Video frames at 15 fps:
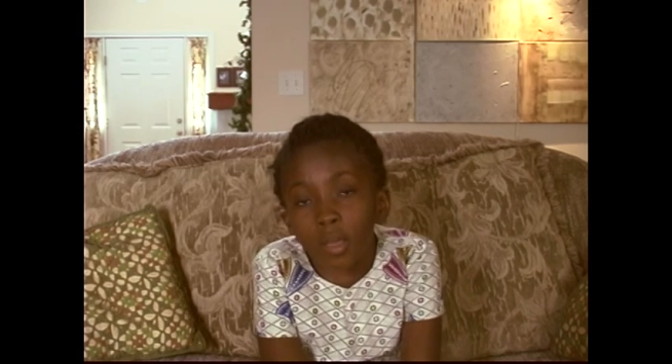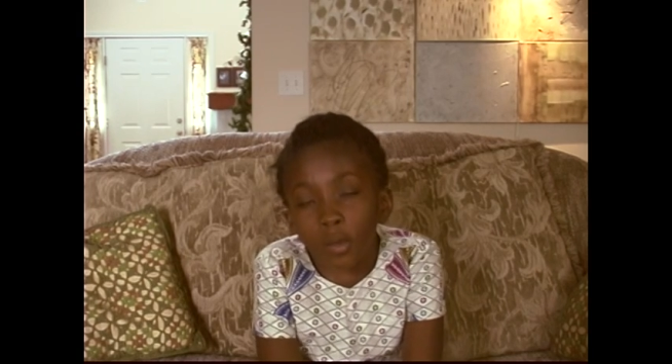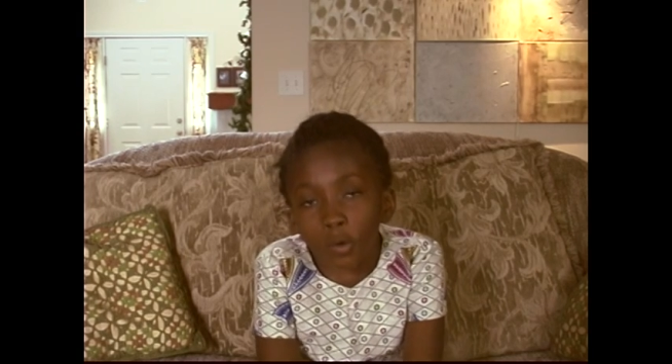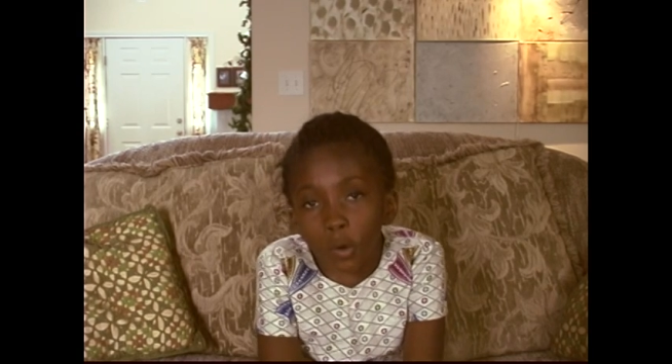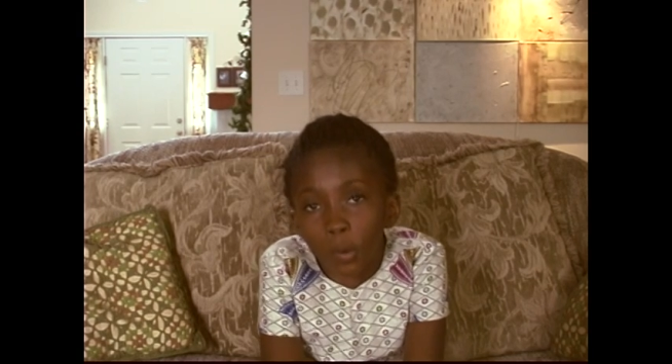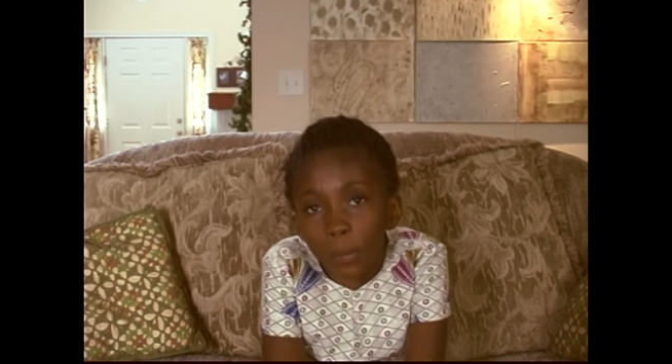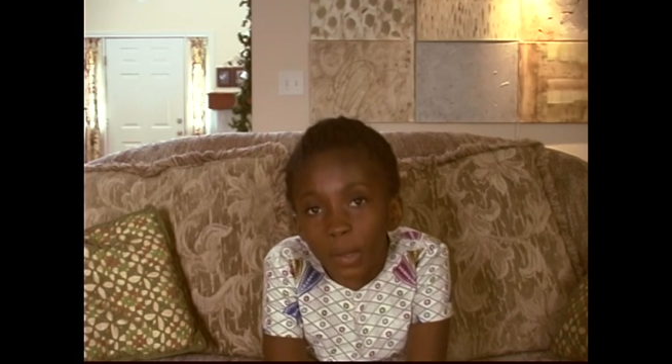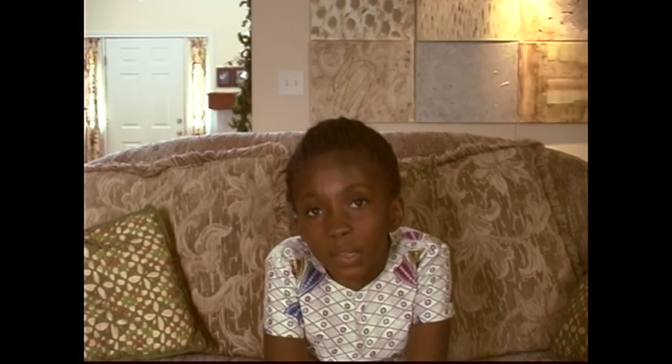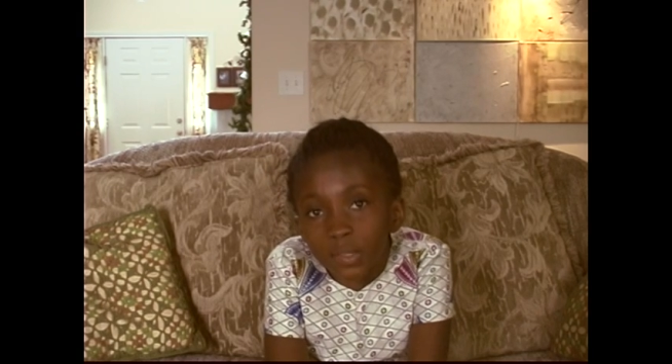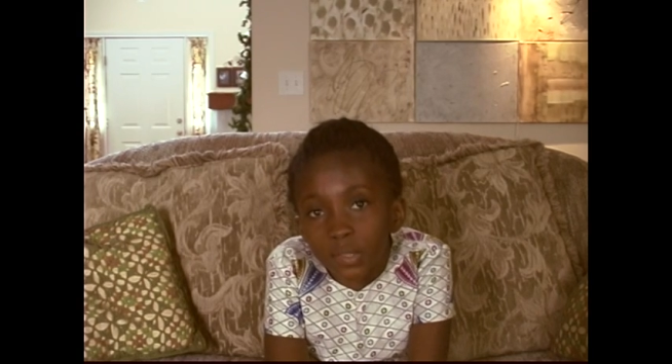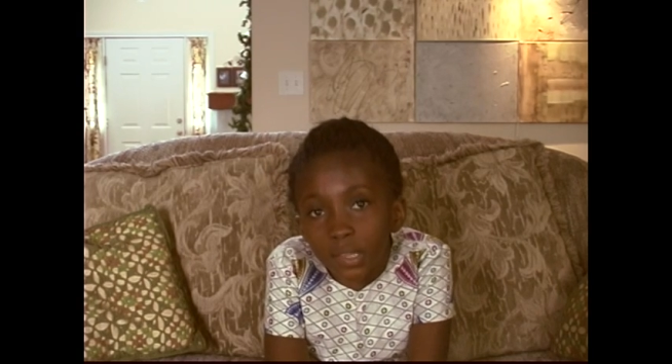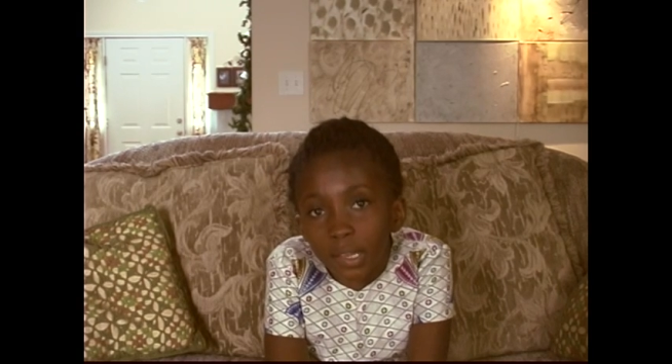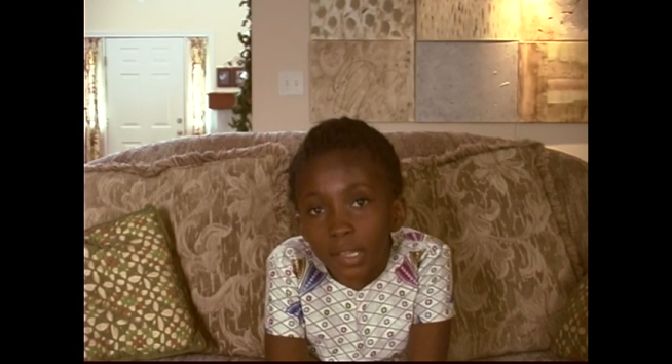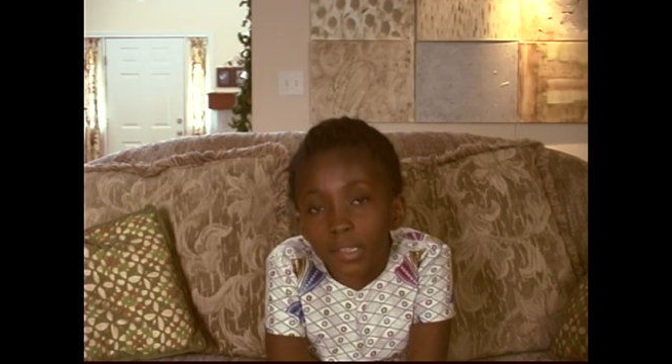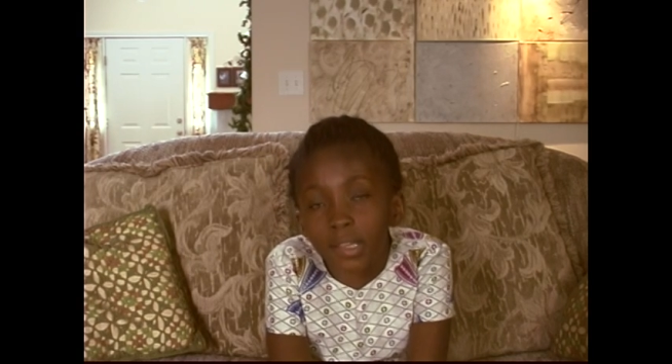go back to
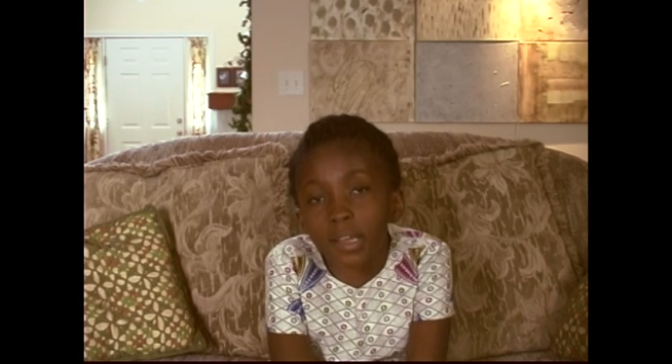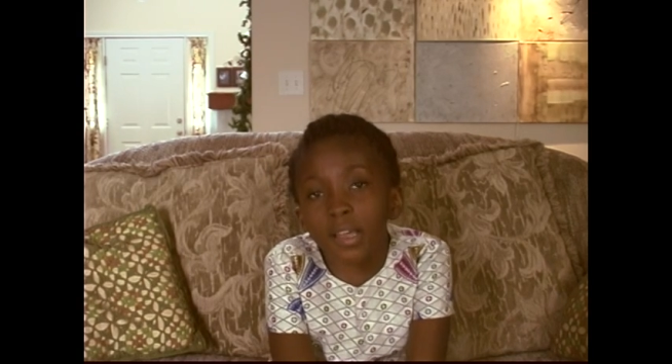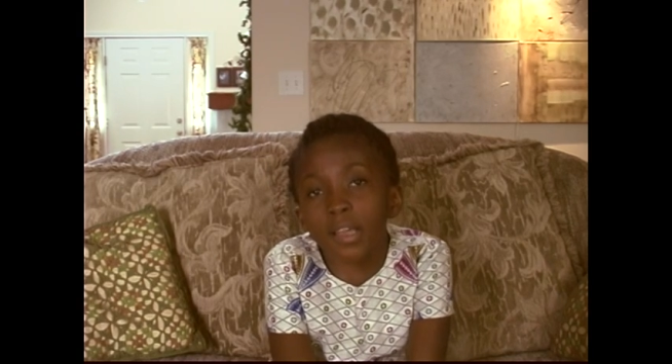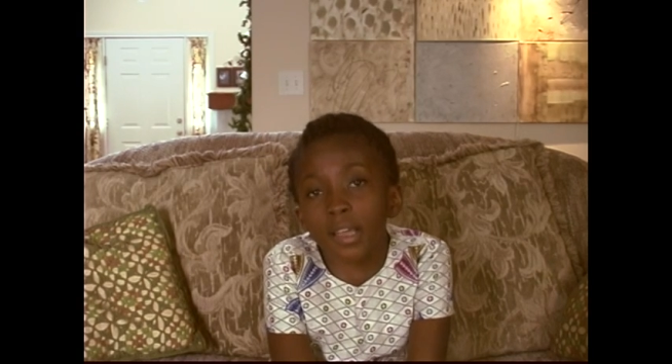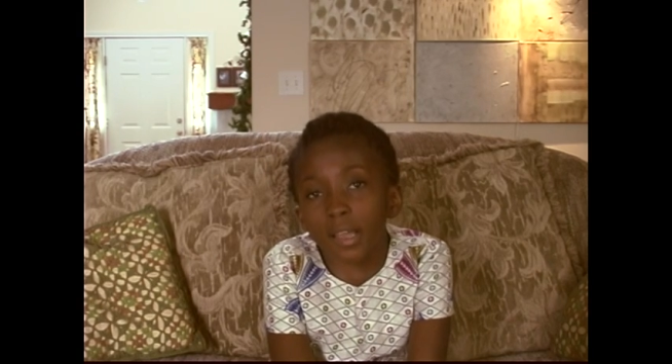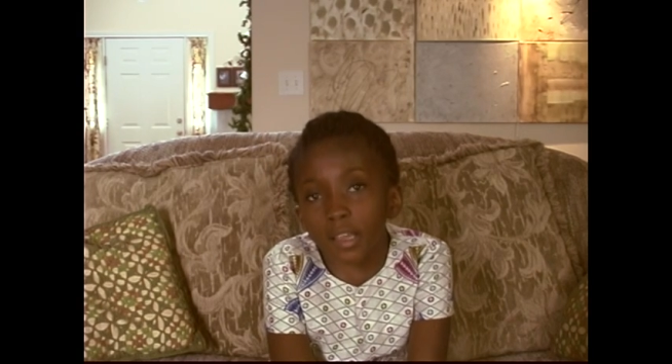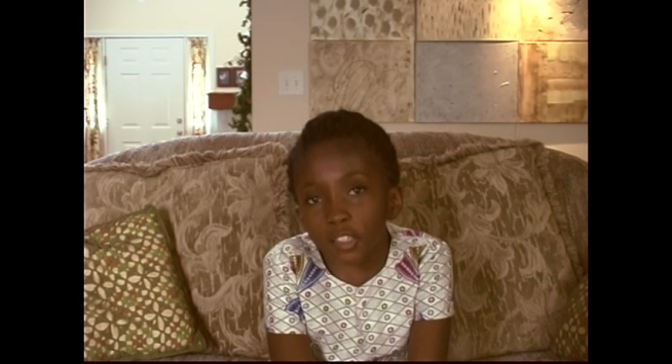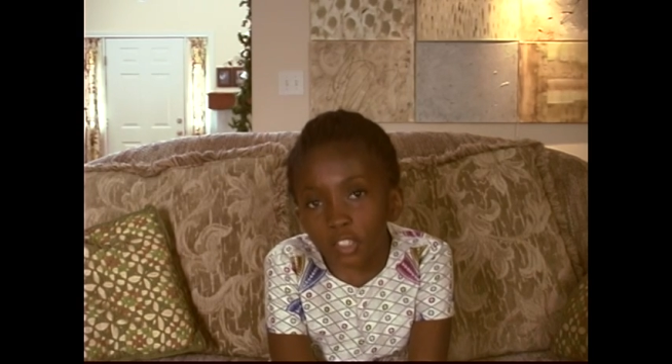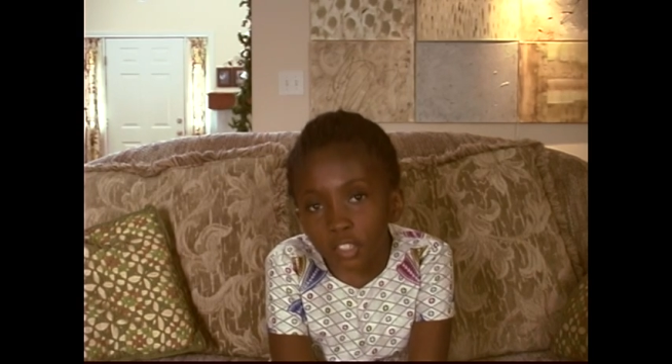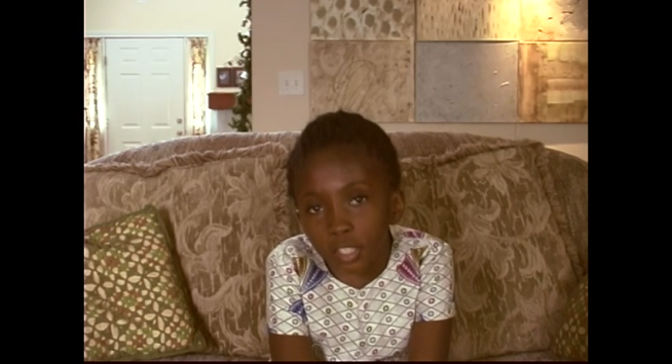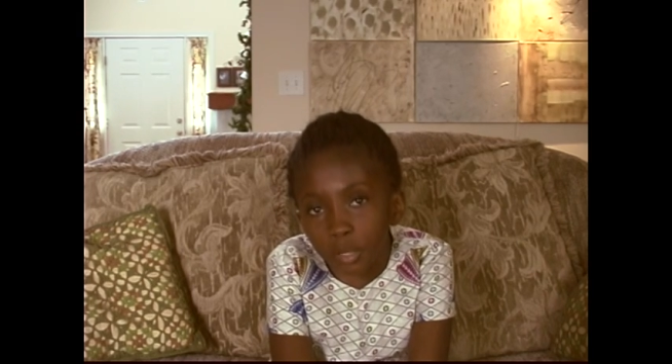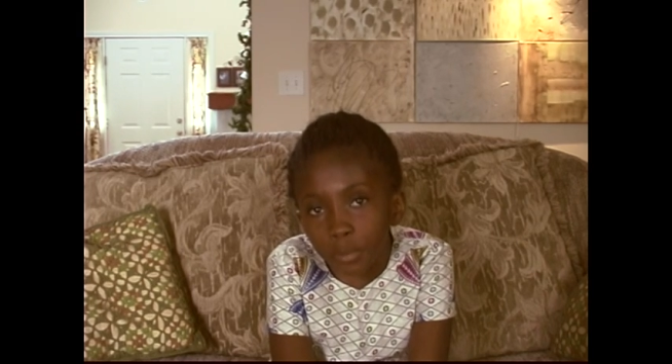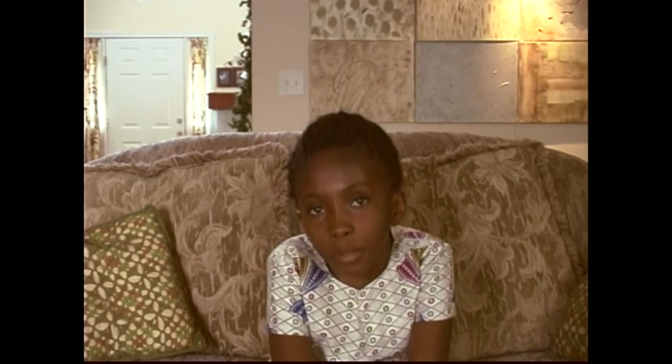Ghana and share